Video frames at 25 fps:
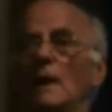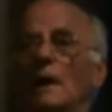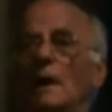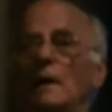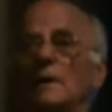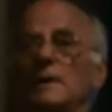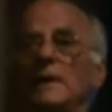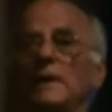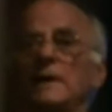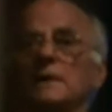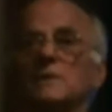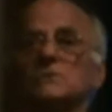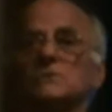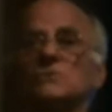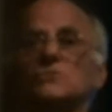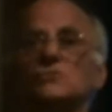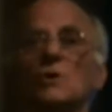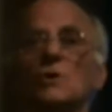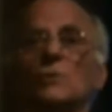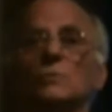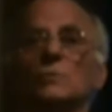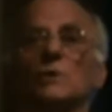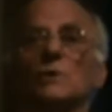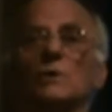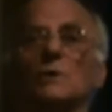And he
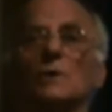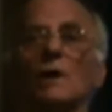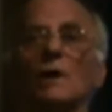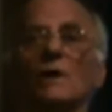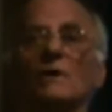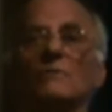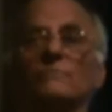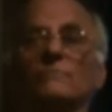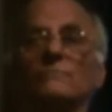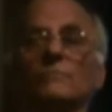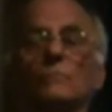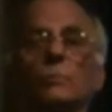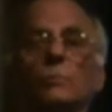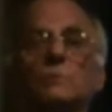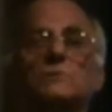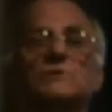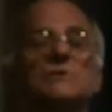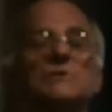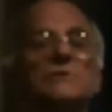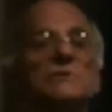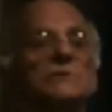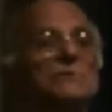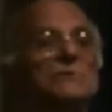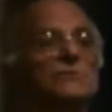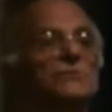controlled her life,
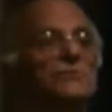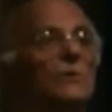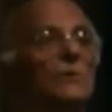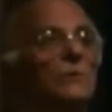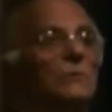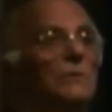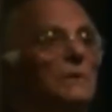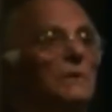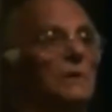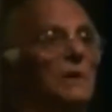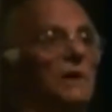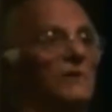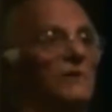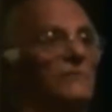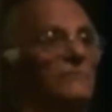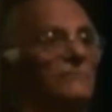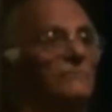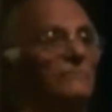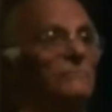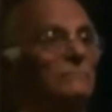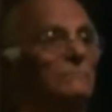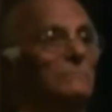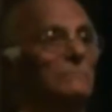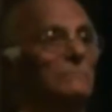wanted to control her life.